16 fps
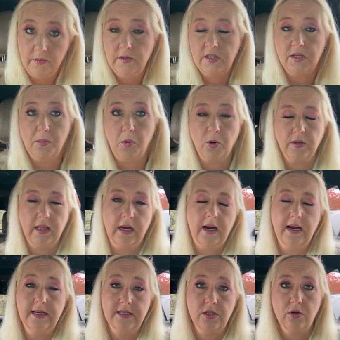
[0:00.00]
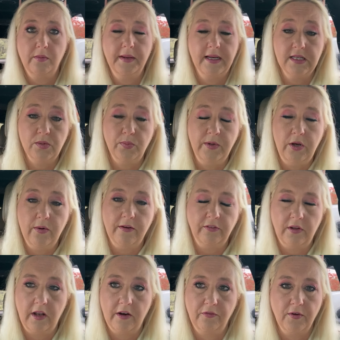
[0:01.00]
support that high school because we do have a
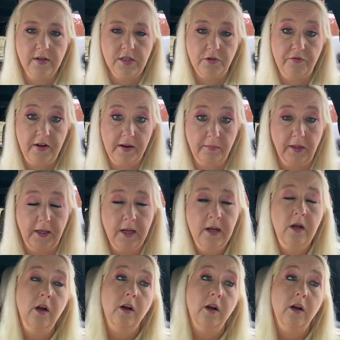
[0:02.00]
lot of friends and family